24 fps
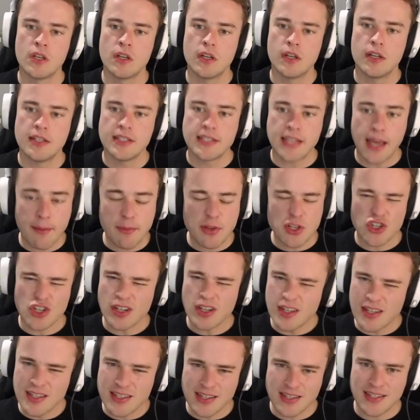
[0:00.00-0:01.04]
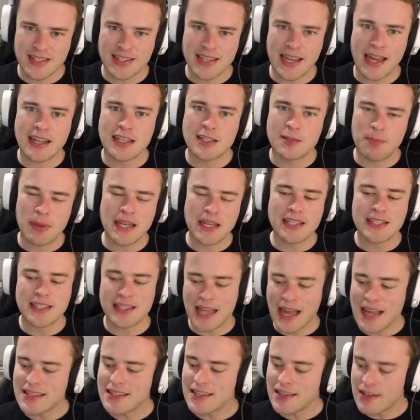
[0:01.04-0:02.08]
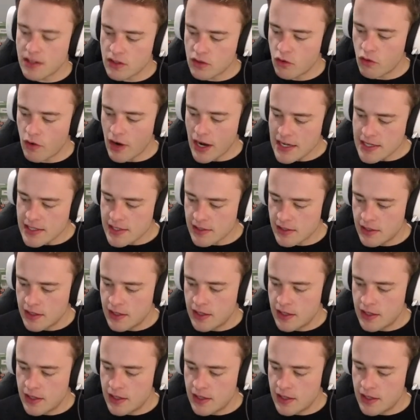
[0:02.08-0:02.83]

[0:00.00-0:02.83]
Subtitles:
damage in, because its base stats aren't great.